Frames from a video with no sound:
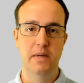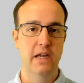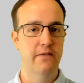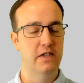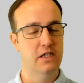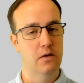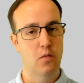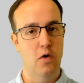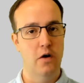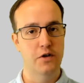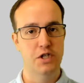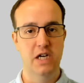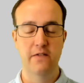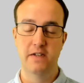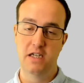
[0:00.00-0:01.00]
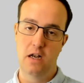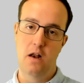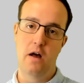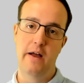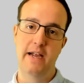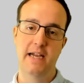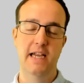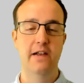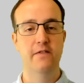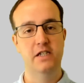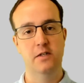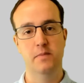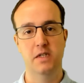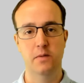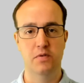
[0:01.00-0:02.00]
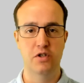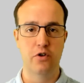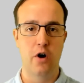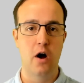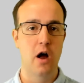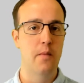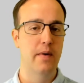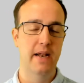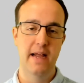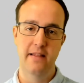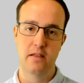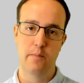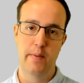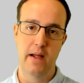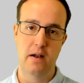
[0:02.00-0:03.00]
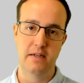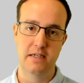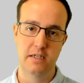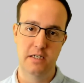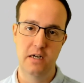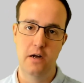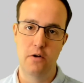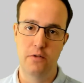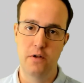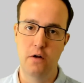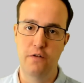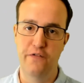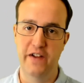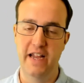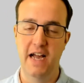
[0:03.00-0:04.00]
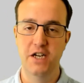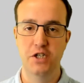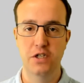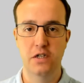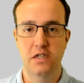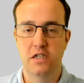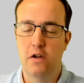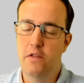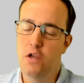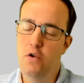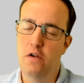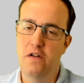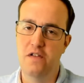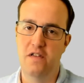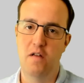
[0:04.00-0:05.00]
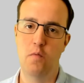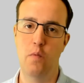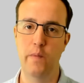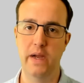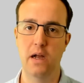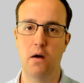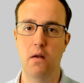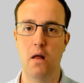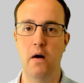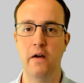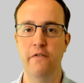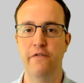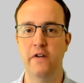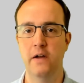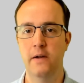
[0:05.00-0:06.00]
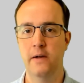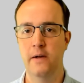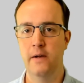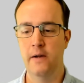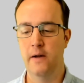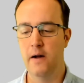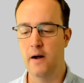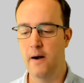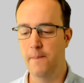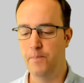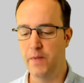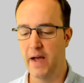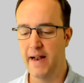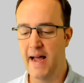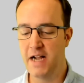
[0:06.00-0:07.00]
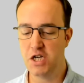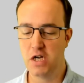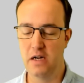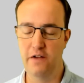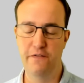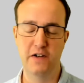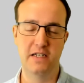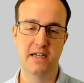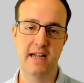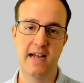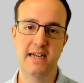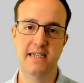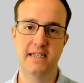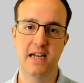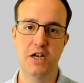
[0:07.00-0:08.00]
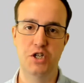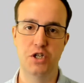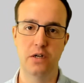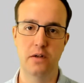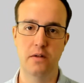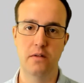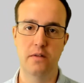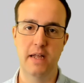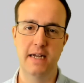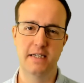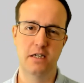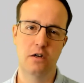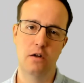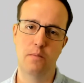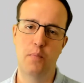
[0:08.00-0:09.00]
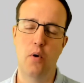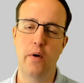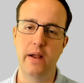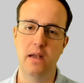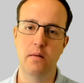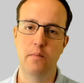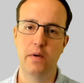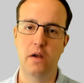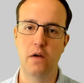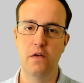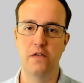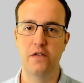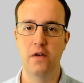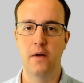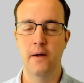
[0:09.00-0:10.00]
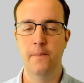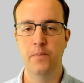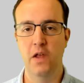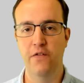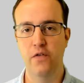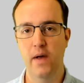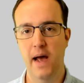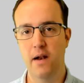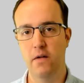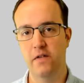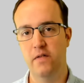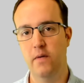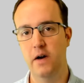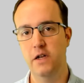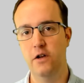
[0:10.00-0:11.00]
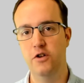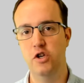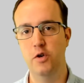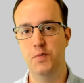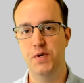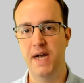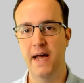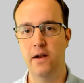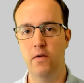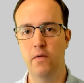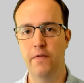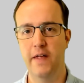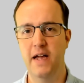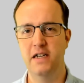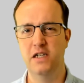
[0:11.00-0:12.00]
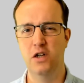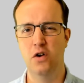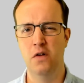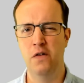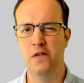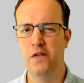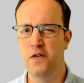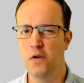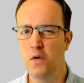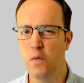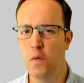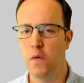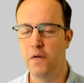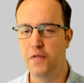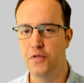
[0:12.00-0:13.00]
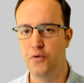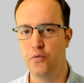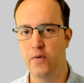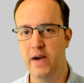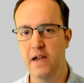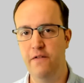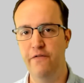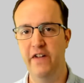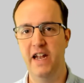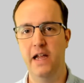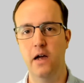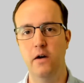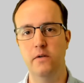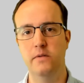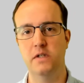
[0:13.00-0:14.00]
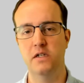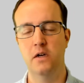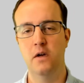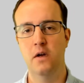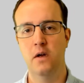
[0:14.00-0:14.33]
give us a watch, give us a like, give us a subscribe, and hit the bell to turn on notifications so that you can see when we go live. And actually for today's session, that's a good point, because if you head onto our YouTube channel, there's a good 2 or 3 videos